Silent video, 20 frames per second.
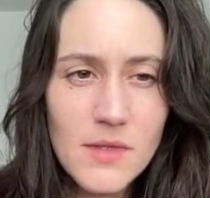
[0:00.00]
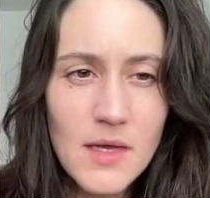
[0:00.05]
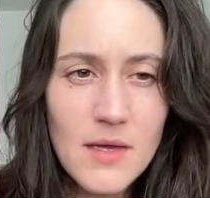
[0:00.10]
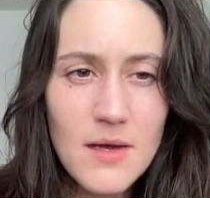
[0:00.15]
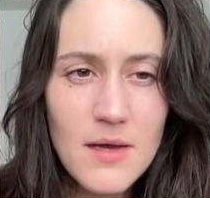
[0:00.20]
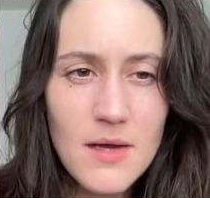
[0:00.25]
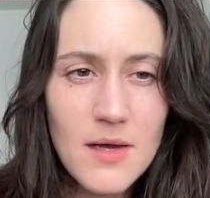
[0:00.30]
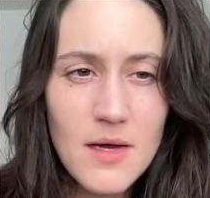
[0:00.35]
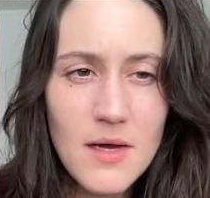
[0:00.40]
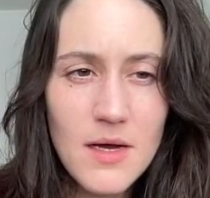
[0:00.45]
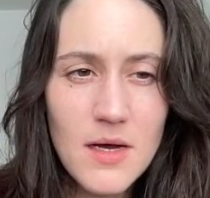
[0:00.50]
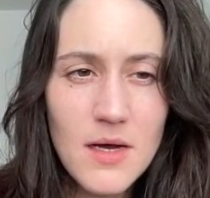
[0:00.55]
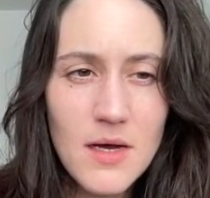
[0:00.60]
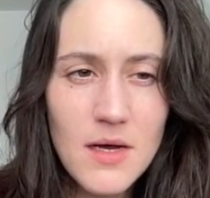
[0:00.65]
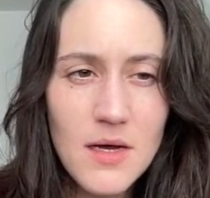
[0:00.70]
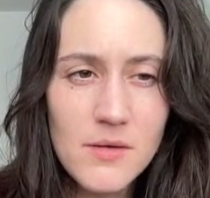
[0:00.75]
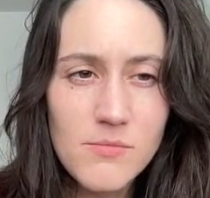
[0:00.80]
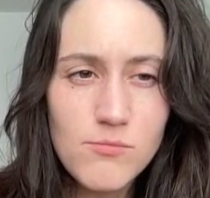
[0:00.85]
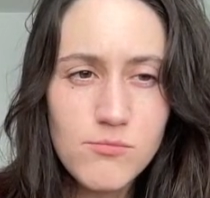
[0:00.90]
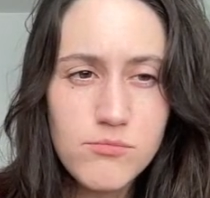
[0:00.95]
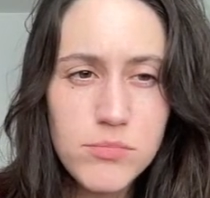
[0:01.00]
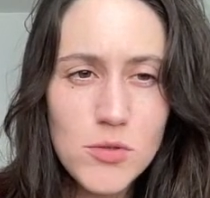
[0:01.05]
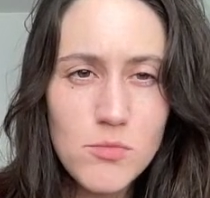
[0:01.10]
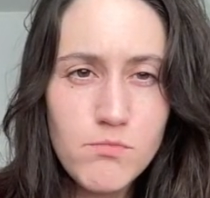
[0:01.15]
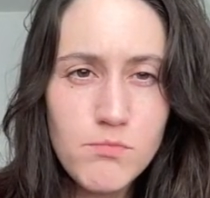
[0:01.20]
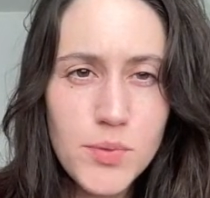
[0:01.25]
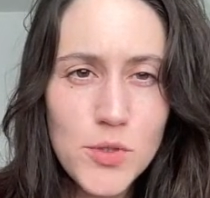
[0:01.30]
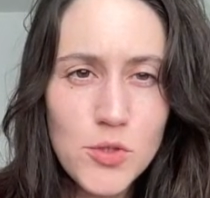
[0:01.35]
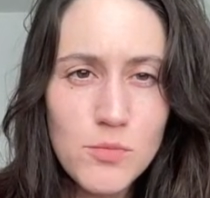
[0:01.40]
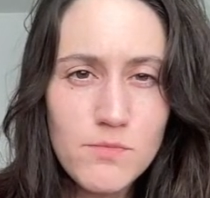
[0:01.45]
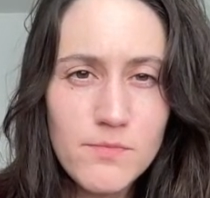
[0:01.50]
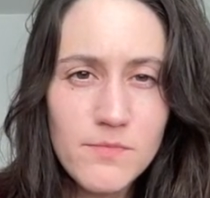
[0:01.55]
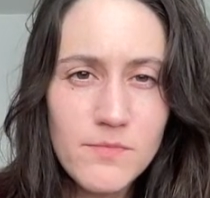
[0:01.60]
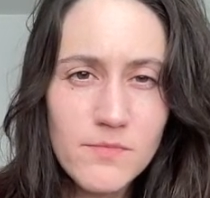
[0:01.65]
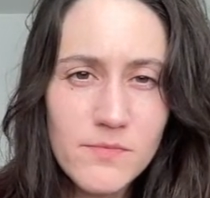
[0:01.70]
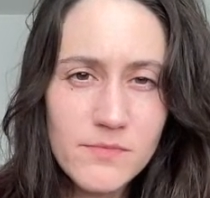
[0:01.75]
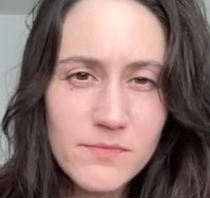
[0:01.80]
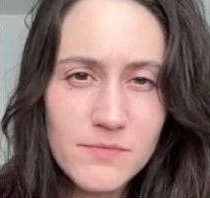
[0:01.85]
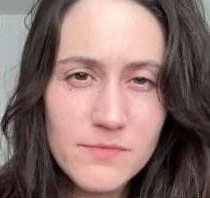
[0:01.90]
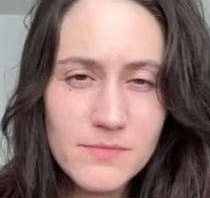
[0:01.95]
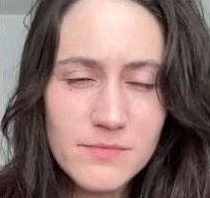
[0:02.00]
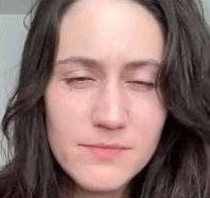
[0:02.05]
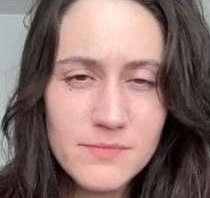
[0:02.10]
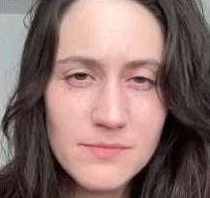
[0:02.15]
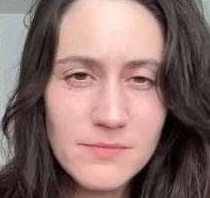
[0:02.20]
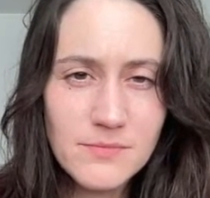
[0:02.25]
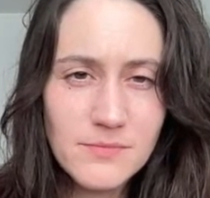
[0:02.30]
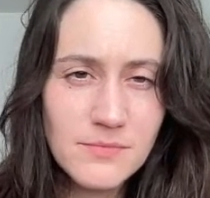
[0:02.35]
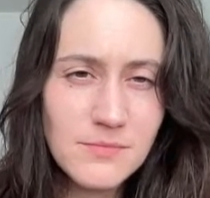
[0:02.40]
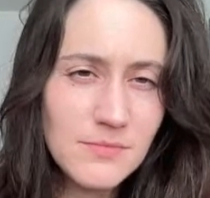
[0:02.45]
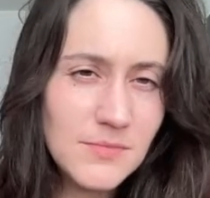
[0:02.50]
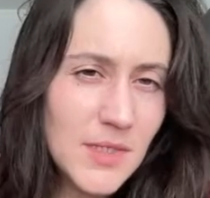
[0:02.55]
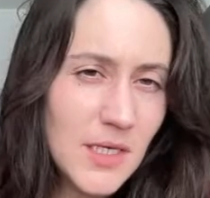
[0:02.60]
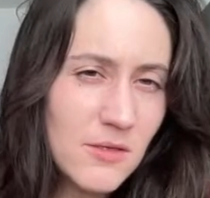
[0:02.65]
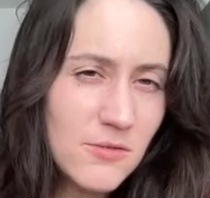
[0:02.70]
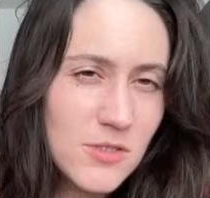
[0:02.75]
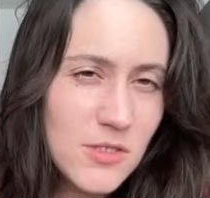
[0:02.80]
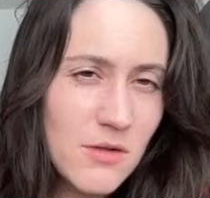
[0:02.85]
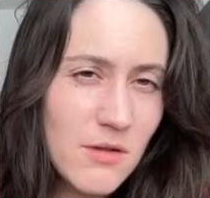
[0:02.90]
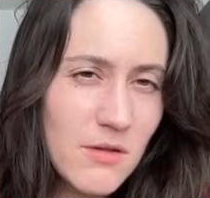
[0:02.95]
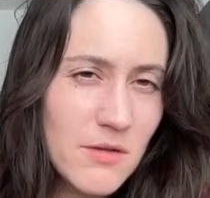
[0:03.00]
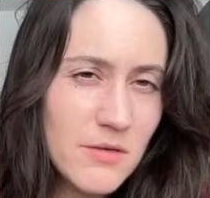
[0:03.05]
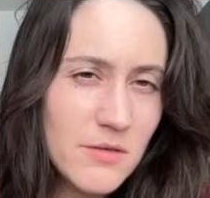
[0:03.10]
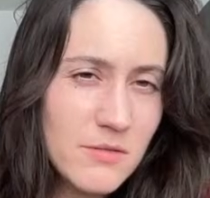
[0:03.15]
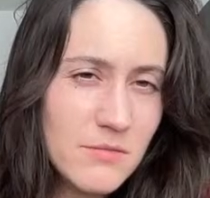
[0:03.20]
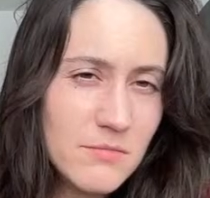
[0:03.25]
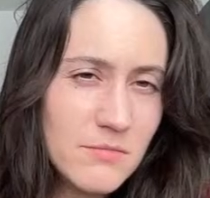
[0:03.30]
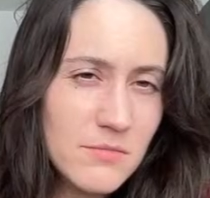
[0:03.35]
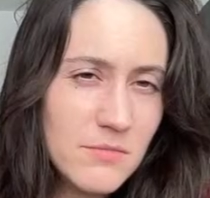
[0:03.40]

boop boop. How tall are,